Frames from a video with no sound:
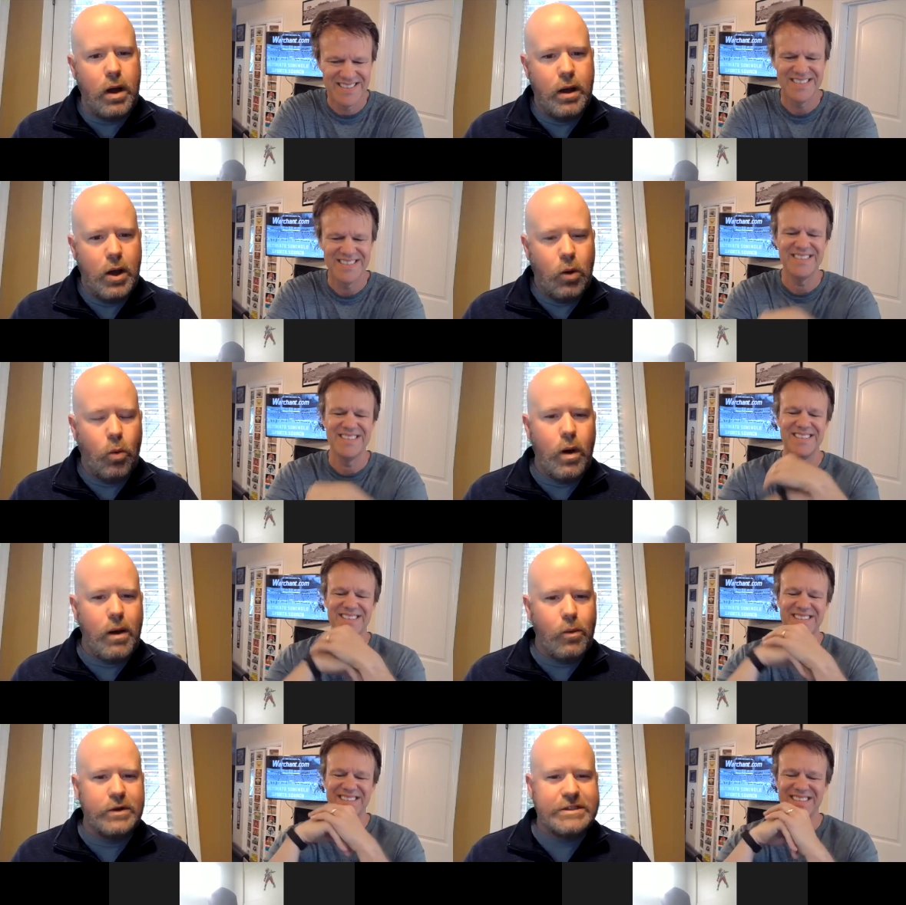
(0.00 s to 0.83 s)

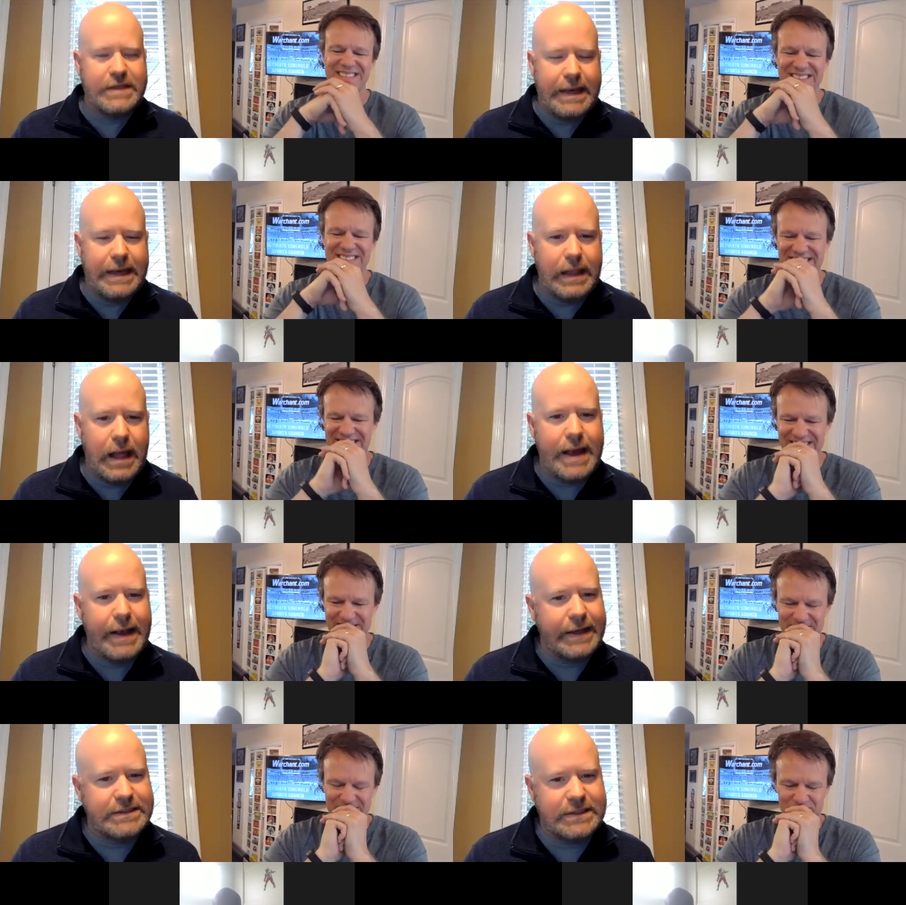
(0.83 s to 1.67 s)
Speaker 1: what was he like
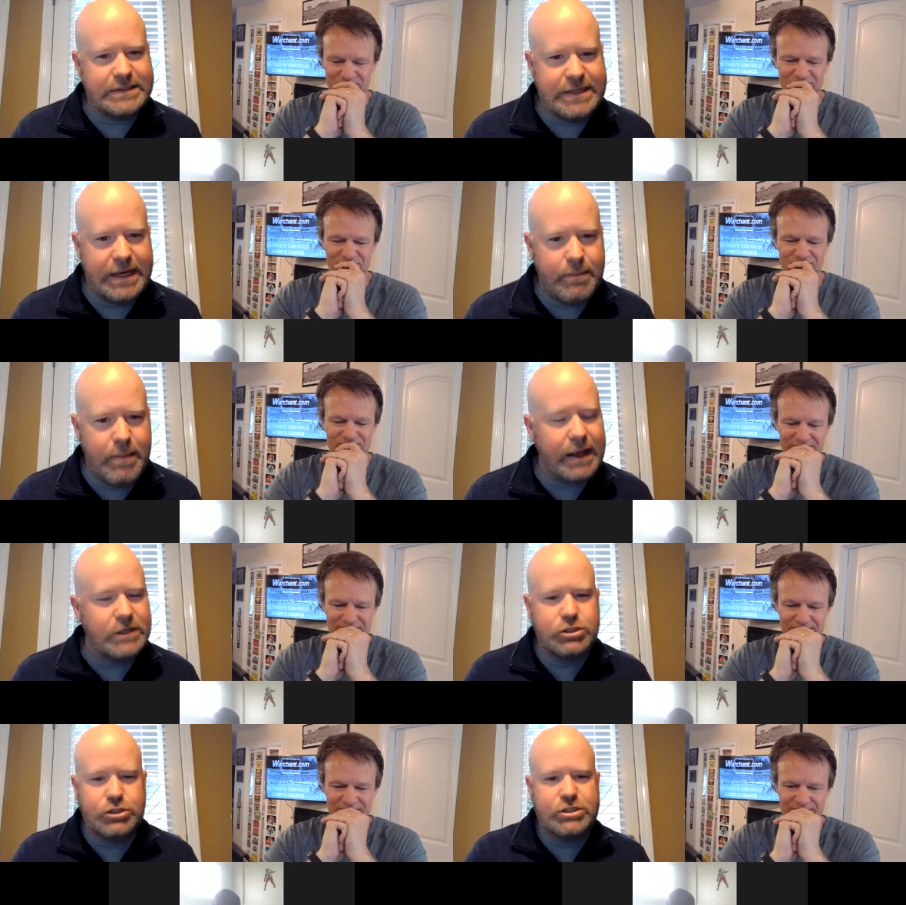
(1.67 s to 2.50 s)
as a teammate?
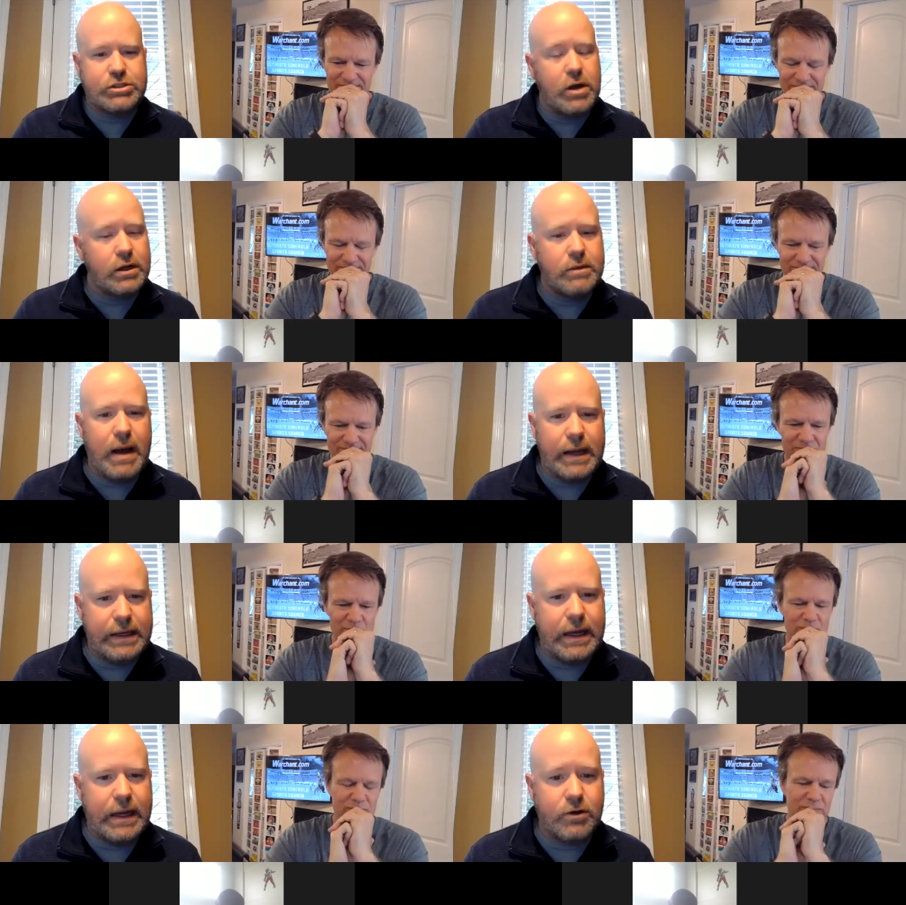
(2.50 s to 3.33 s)
Because you just talked about he
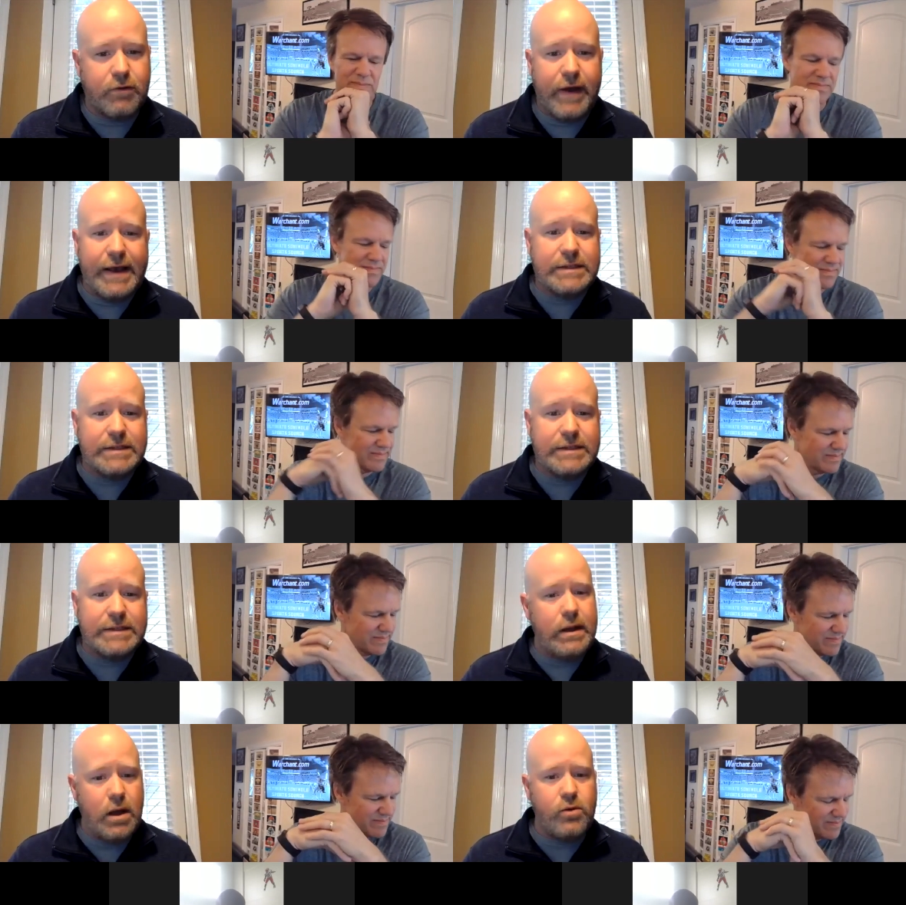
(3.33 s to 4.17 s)
getting your face, and we
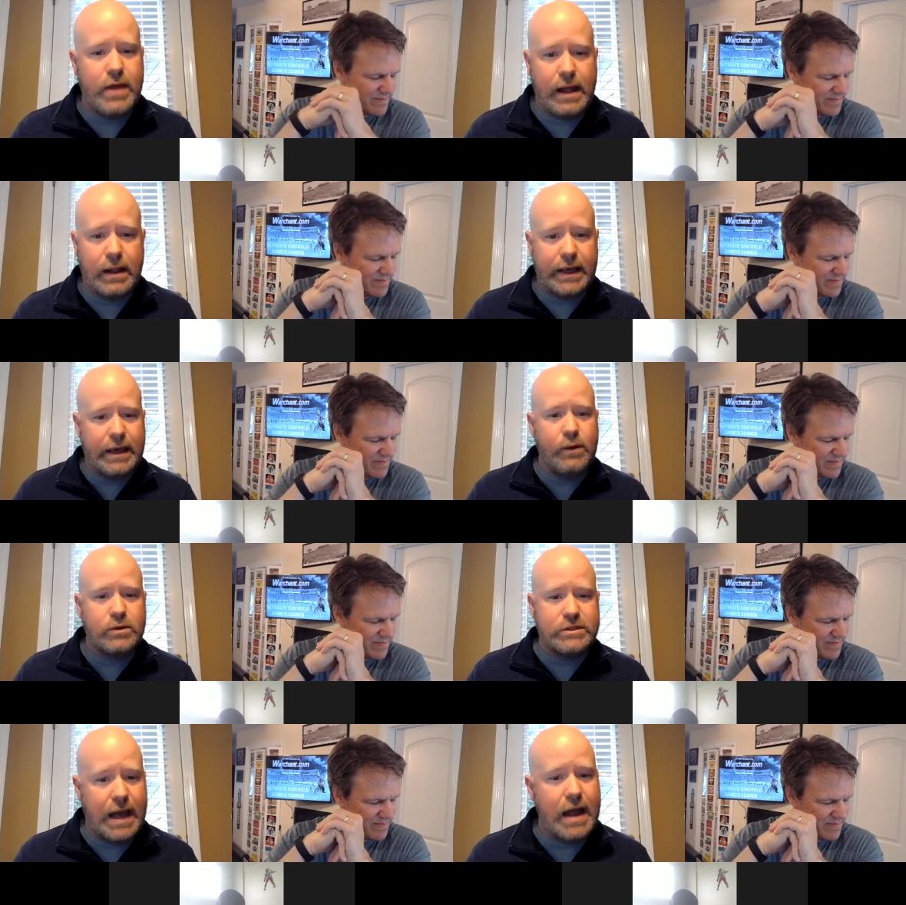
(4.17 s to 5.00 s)
know that. Like he was
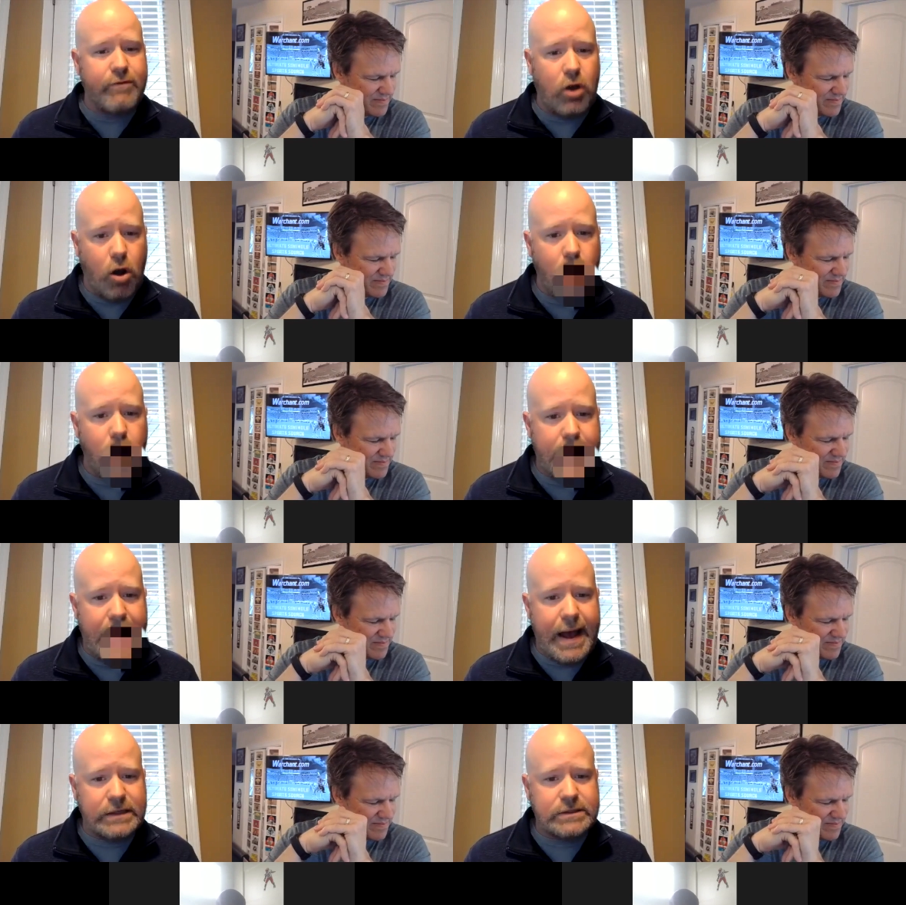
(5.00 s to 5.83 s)
kind of a hard
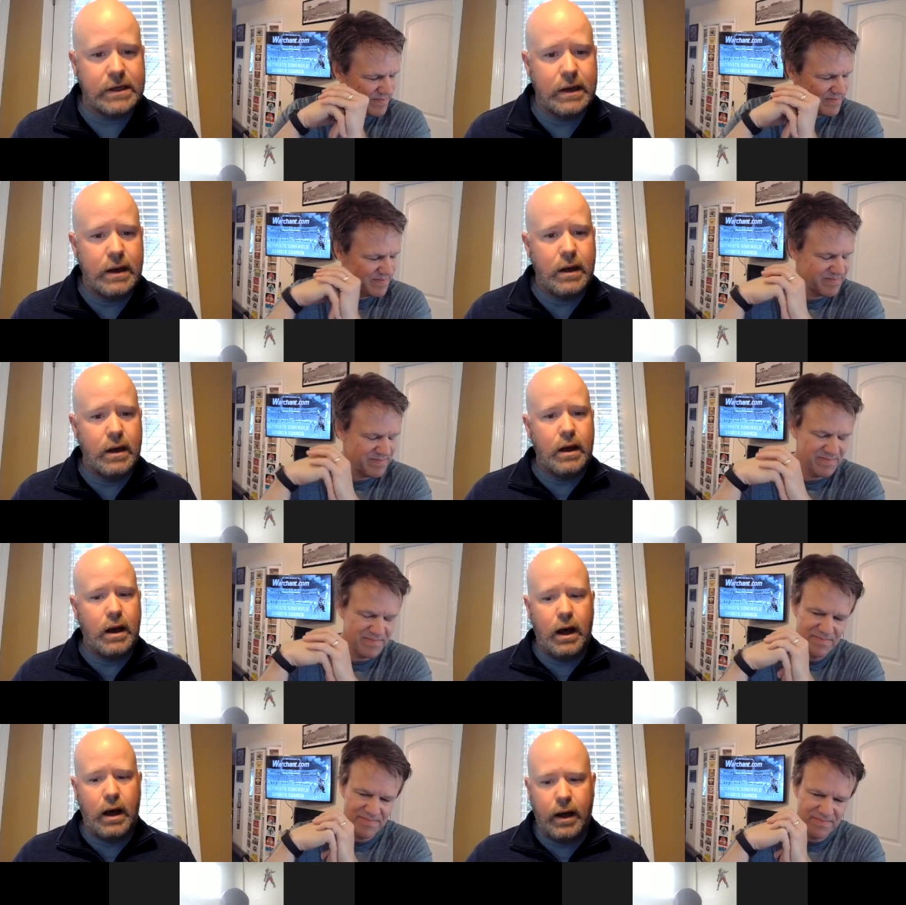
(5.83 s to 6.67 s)
ass.
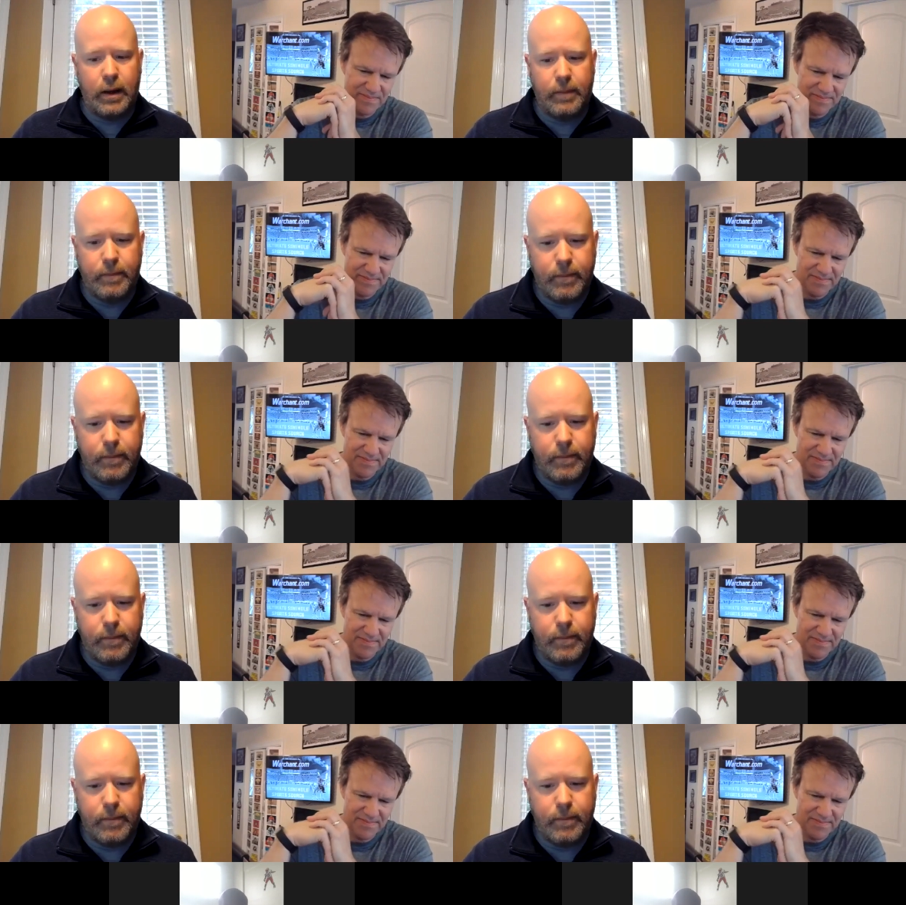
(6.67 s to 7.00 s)
Um,